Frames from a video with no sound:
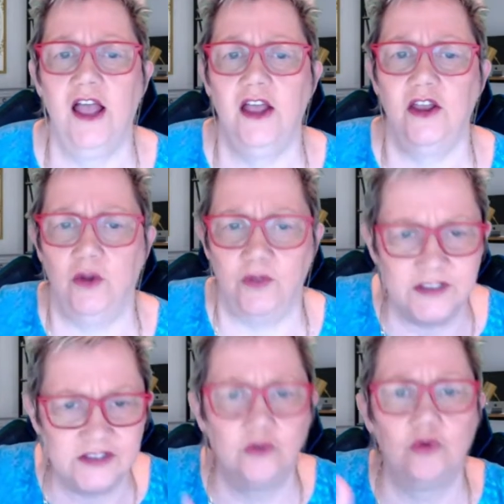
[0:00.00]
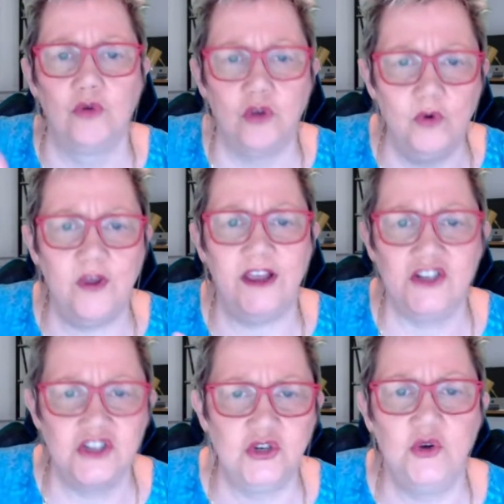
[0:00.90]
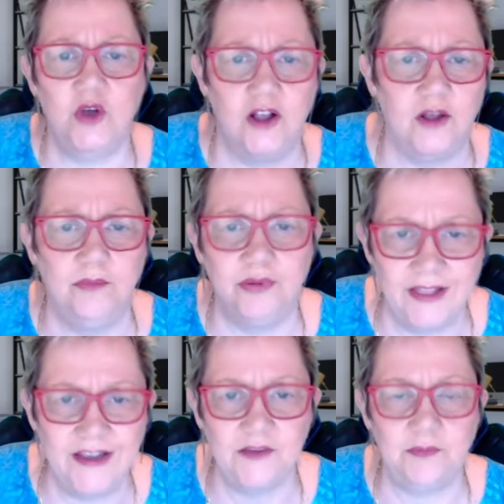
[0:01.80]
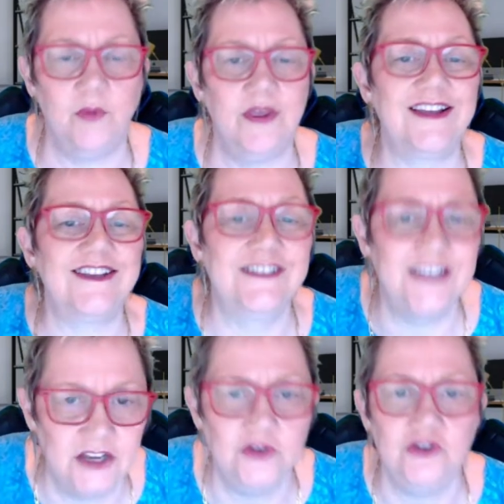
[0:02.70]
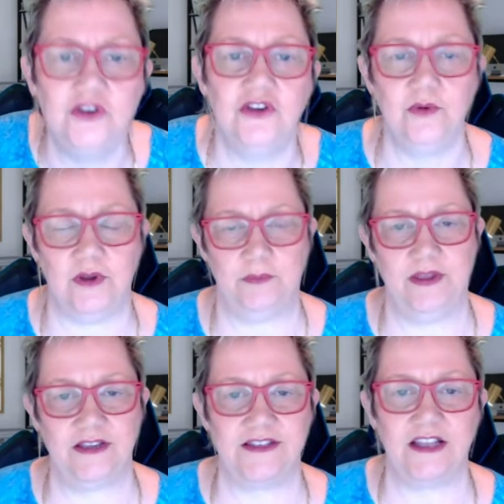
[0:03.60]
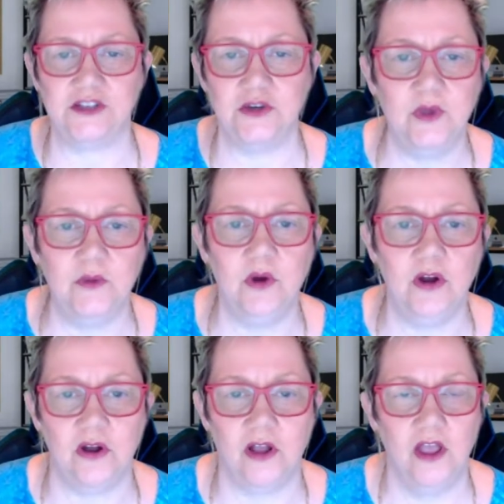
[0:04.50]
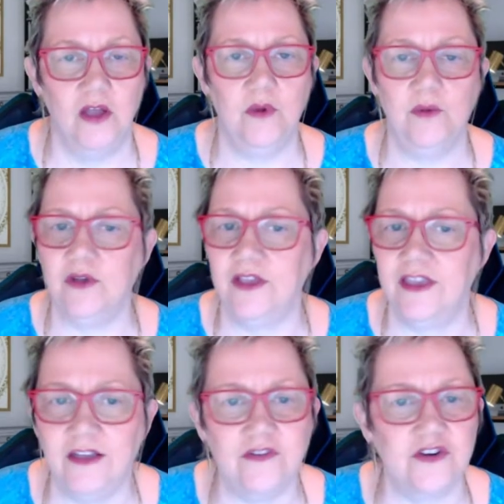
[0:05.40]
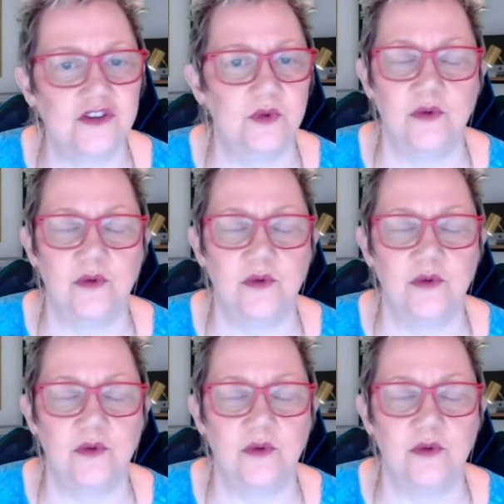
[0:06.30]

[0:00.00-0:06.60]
This grew into a complaint, but we continued to do it because that's who we were. We were givers, we were